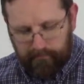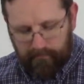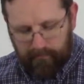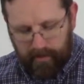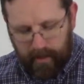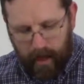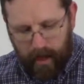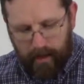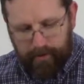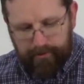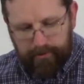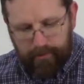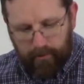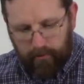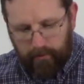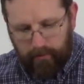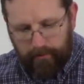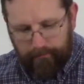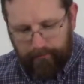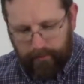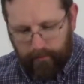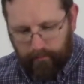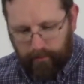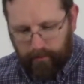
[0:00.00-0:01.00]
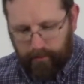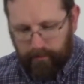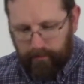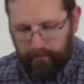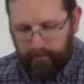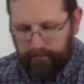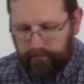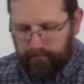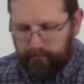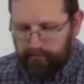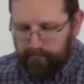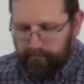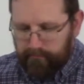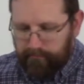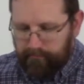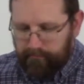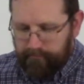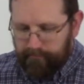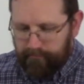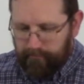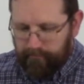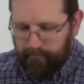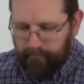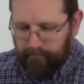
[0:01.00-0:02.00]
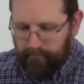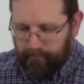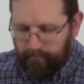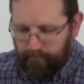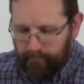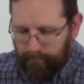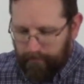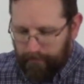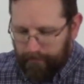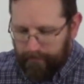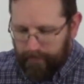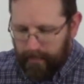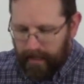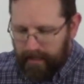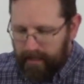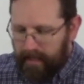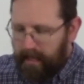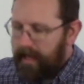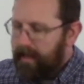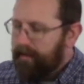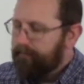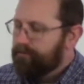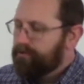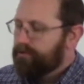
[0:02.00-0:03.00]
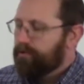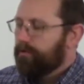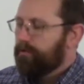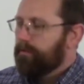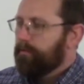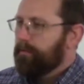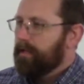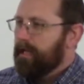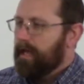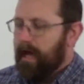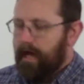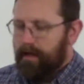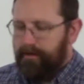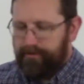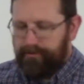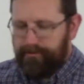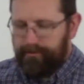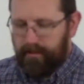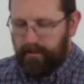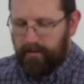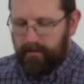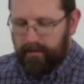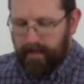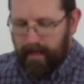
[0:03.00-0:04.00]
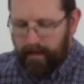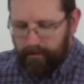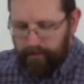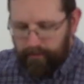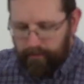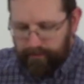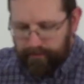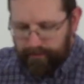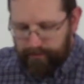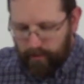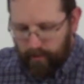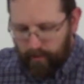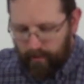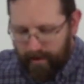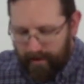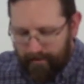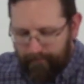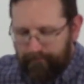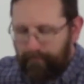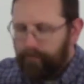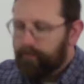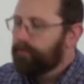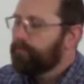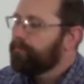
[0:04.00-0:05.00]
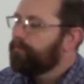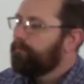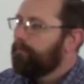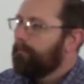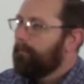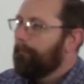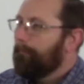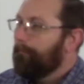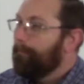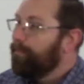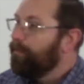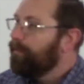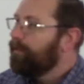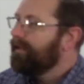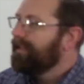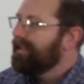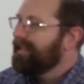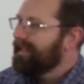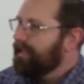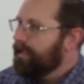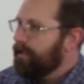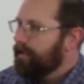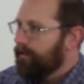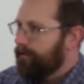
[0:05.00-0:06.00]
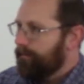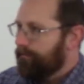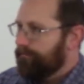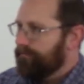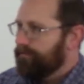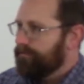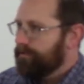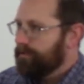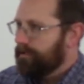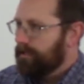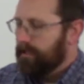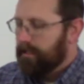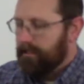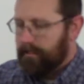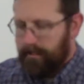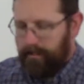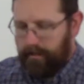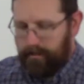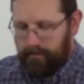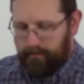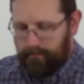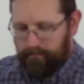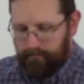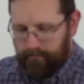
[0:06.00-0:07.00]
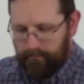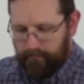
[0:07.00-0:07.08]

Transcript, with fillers: God so loved the world that he gave his only begotten Son, that whosoever believes in him